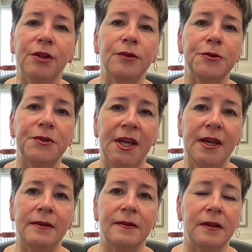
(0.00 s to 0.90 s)
the
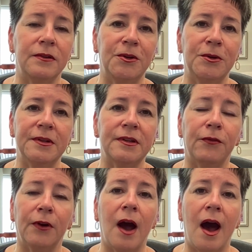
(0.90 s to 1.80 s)
routines that students have
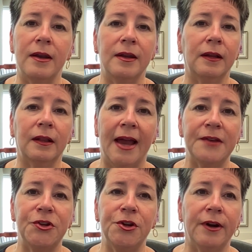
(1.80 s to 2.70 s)
forgotten in the
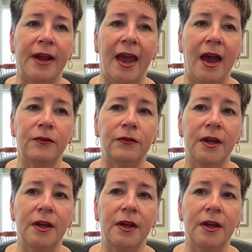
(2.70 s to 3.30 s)
last year and a half,